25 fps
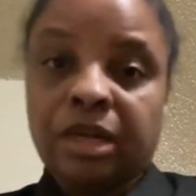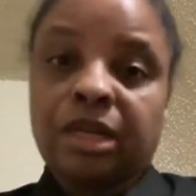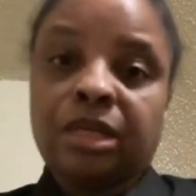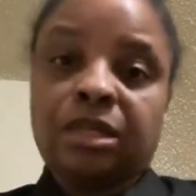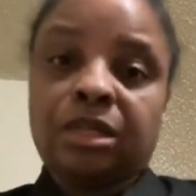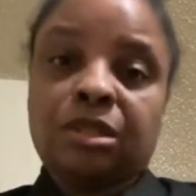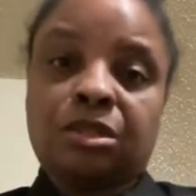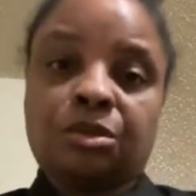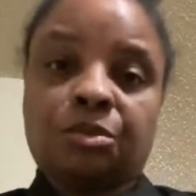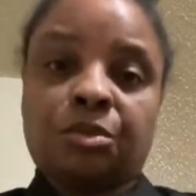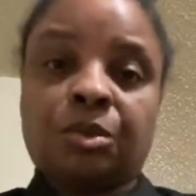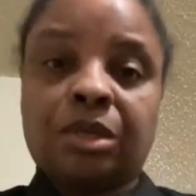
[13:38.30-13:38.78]

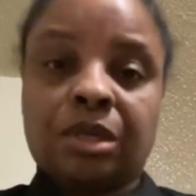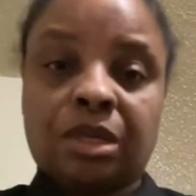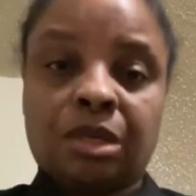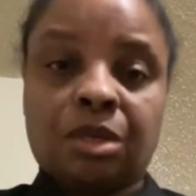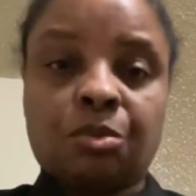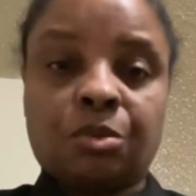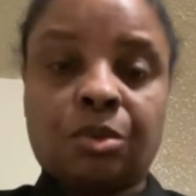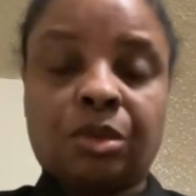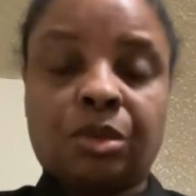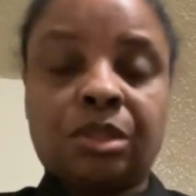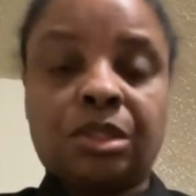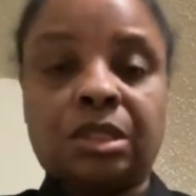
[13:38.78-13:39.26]
so we're in the
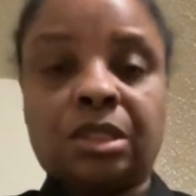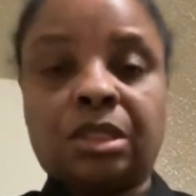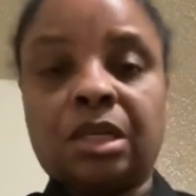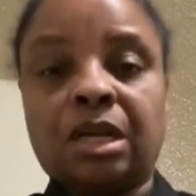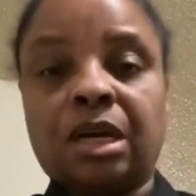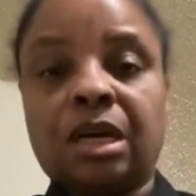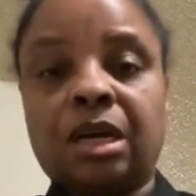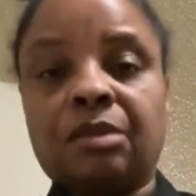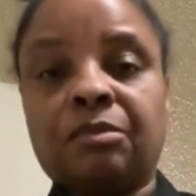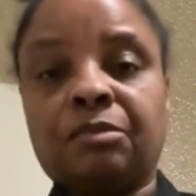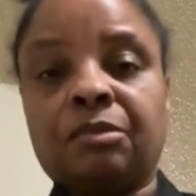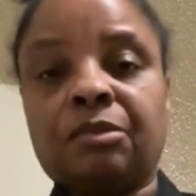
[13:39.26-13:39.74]
winter
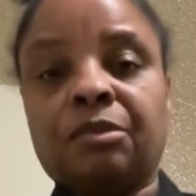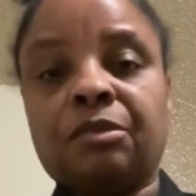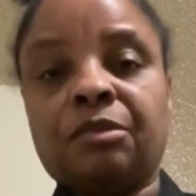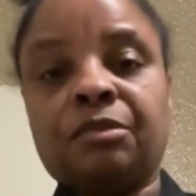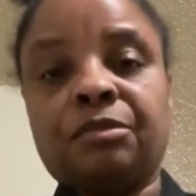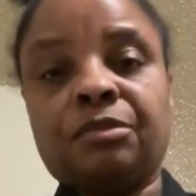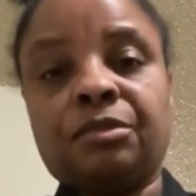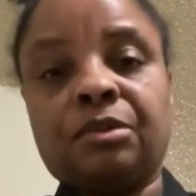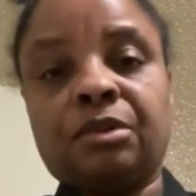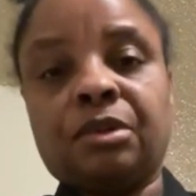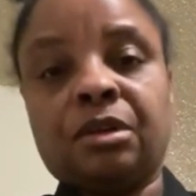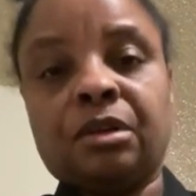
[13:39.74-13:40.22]
time
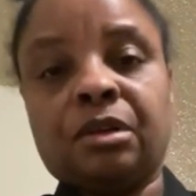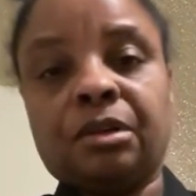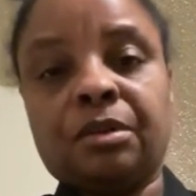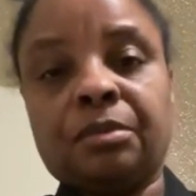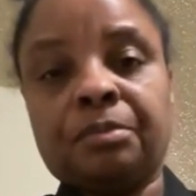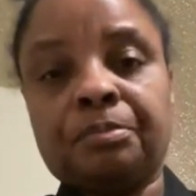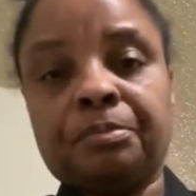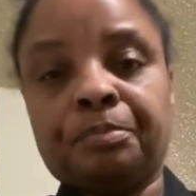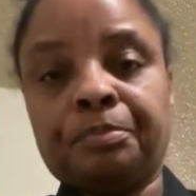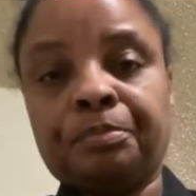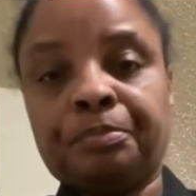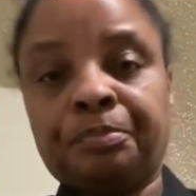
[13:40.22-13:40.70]

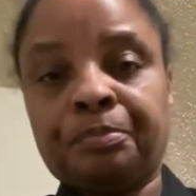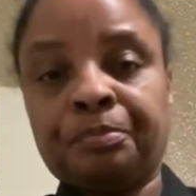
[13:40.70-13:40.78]
of,